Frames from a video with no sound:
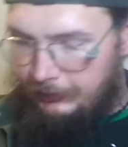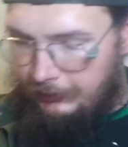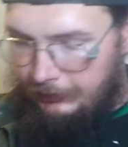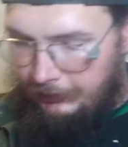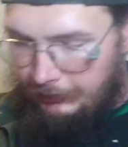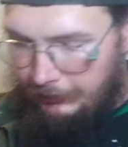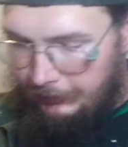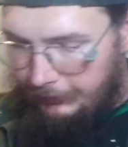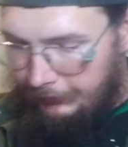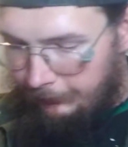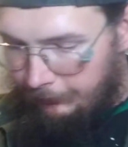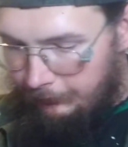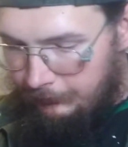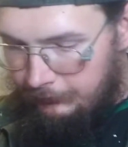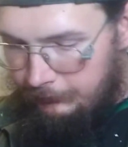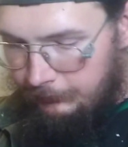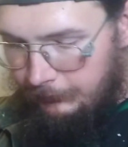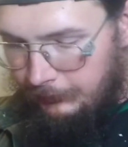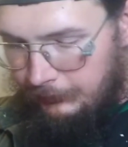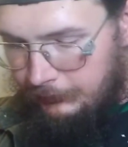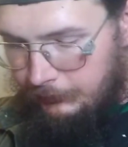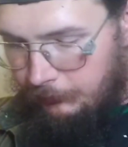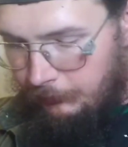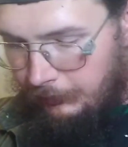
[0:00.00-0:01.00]
I was
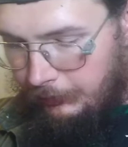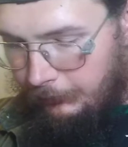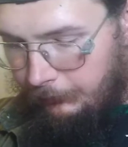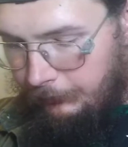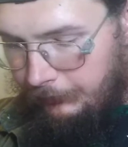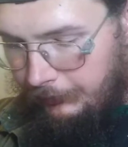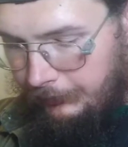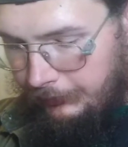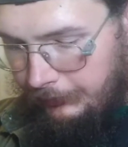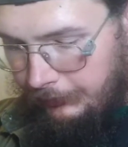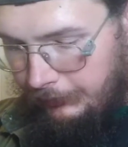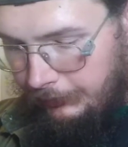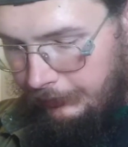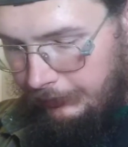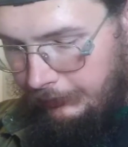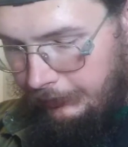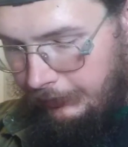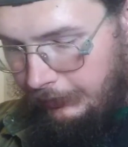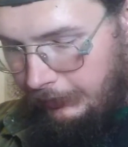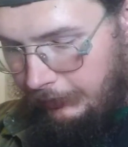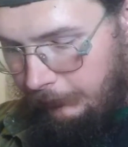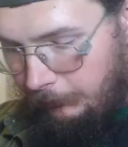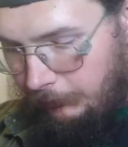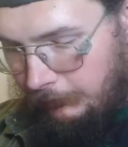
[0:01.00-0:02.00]
messing around with it the other
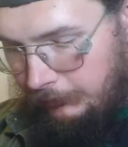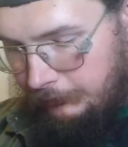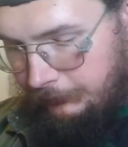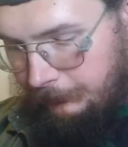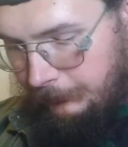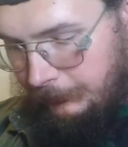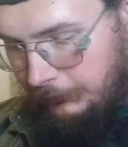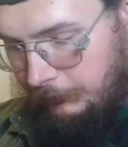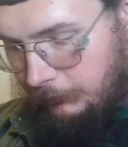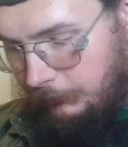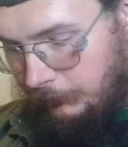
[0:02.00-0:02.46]
day when I was messing